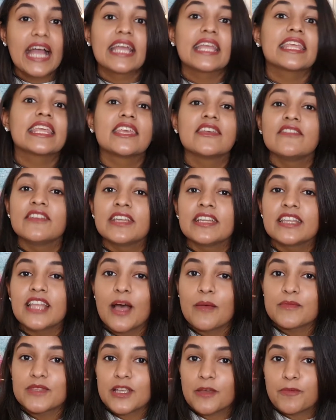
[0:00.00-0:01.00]
Give it a
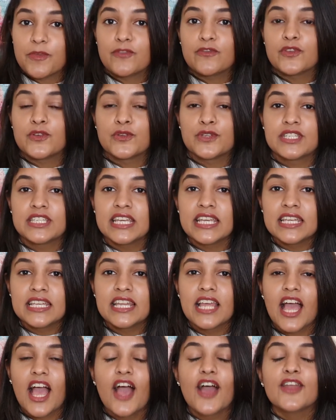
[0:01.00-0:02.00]
thumbs up if you did.
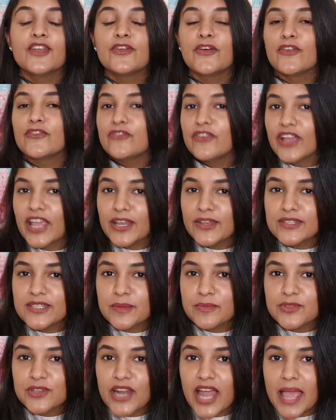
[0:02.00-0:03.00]
Don't forget to
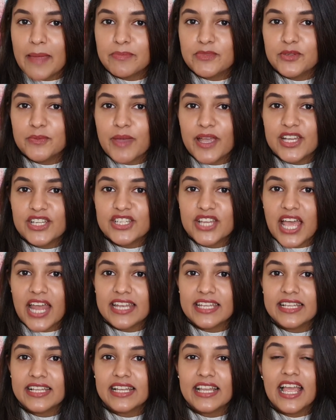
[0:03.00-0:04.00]
subscribe to my
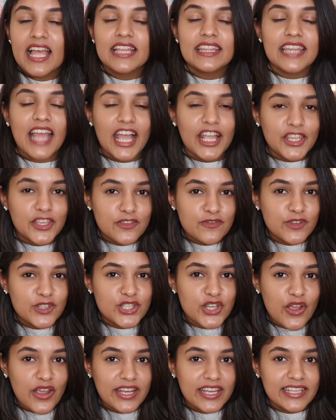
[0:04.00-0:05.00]
channel. Thank you for
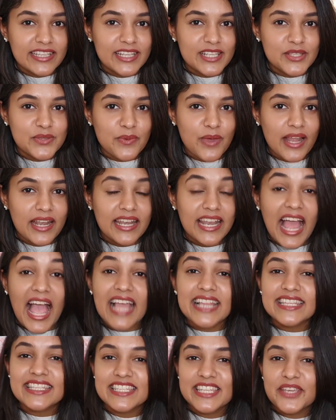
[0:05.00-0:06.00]
joining this one.
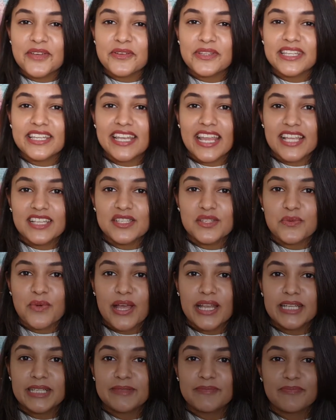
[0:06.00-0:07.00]
I'll see you in the next
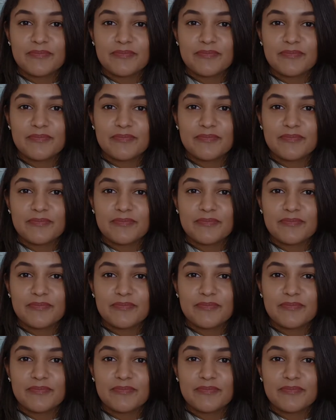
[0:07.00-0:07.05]
one.